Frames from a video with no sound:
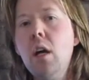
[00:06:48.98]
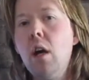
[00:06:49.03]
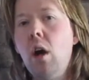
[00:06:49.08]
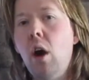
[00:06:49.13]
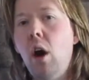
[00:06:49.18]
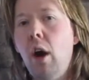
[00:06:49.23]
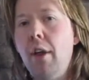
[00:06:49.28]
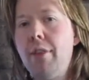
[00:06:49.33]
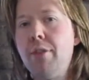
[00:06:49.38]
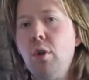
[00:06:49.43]

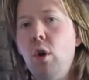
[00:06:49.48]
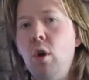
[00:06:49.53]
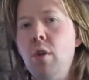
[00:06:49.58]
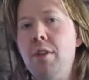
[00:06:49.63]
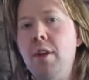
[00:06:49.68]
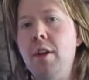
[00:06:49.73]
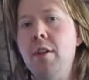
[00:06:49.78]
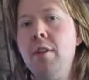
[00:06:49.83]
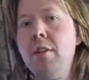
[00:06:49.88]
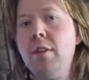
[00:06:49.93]
I thought
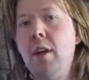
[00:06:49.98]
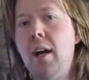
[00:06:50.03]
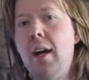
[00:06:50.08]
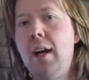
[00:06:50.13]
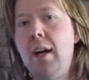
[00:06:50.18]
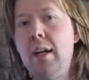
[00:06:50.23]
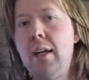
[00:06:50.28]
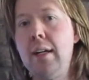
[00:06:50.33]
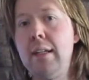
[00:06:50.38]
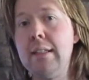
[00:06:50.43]

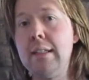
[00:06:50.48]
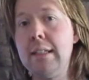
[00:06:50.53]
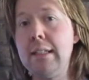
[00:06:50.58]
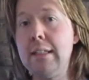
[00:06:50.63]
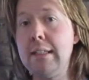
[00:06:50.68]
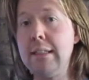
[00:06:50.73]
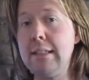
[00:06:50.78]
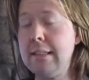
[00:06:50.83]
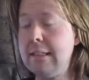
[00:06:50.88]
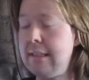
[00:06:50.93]
that
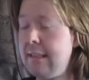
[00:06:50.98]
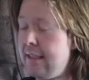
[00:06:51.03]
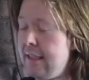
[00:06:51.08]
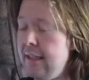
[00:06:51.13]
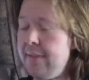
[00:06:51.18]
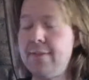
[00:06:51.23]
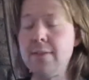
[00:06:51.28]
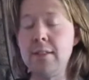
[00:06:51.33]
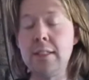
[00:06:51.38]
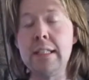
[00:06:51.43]
it
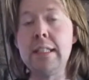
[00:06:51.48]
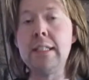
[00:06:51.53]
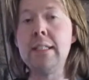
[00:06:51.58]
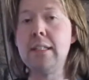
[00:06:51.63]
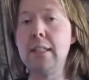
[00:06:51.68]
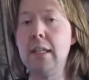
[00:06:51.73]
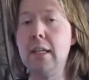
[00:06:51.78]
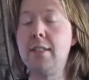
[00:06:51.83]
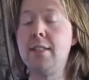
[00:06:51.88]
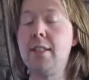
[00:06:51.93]

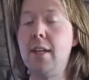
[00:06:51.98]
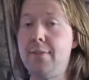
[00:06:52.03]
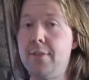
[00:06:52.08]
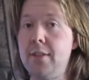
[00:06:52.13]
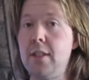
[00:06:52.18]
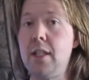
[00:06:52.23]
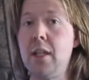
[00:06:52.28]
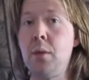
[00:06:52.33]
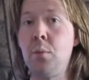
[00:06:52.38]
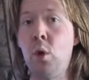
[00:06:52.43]

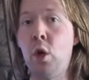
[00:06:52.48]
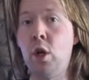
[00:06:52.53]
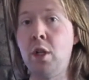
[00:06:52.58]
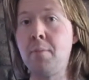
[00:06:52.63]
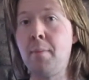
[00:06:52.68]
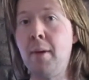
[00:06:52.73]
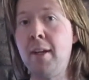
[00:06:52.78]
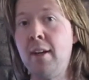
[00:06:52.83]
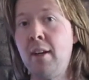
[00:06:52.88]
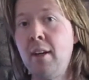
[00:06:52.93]
definitely worked
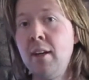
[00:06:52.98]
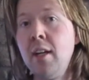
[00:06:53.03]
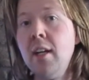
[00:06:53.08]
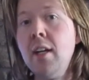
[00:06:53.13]
better.